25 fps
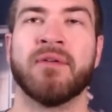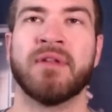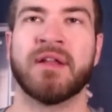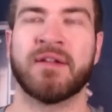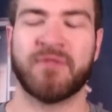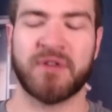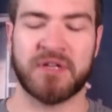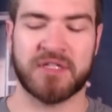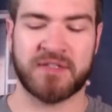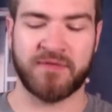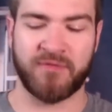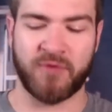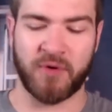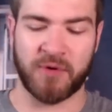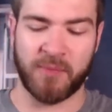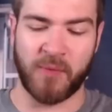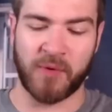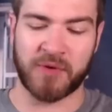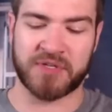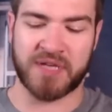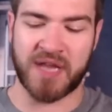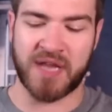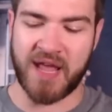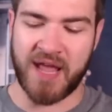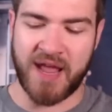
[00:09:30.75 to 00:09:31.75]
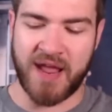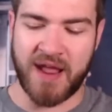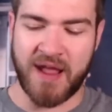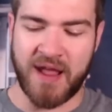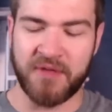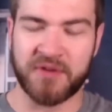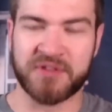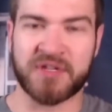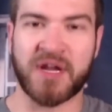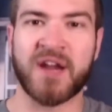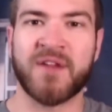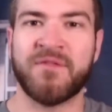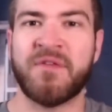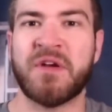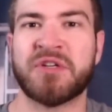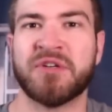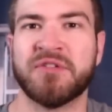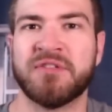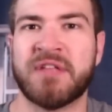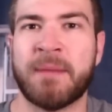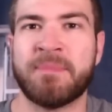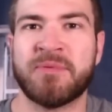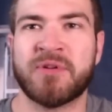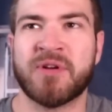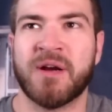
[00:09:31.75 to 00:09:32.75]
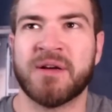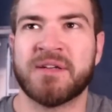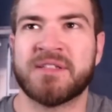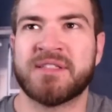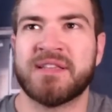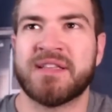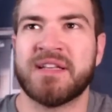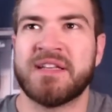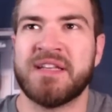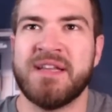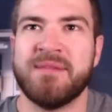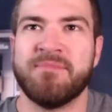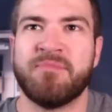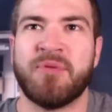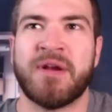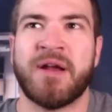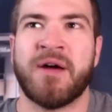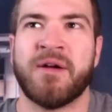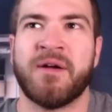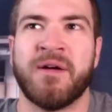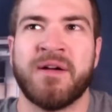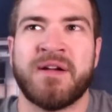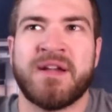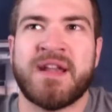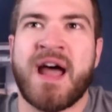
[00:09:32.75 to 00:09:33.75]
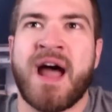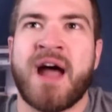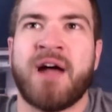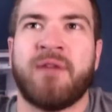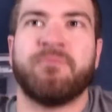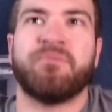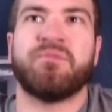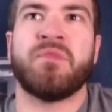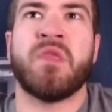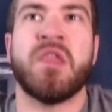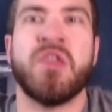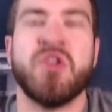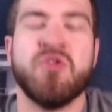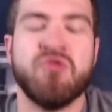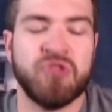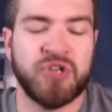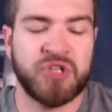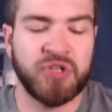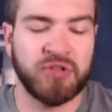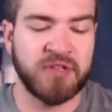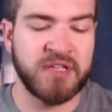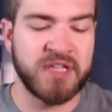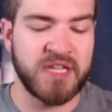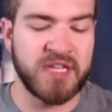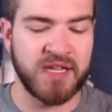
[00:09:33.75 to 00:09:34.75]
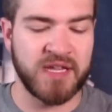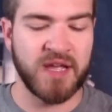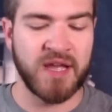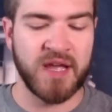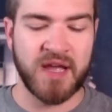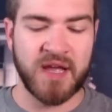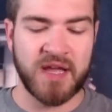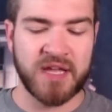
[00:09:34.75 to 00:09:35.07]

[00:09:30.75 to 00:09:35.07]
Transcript: Like, first and foremost, those unofficial depth charts that the team put out are not usually